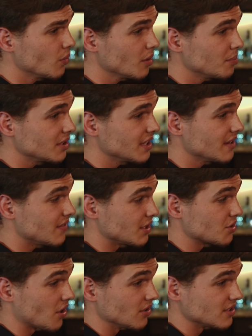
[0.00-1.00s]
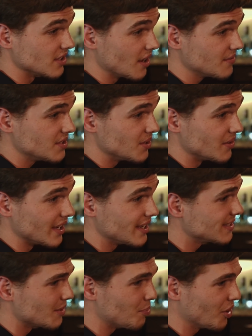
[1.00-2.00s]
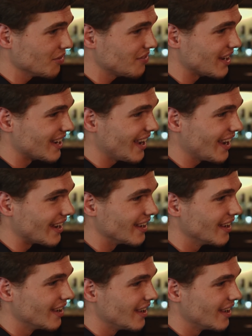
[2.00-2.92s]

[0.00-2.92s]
You want to believe that Charles loves you, that he's the perfect guy,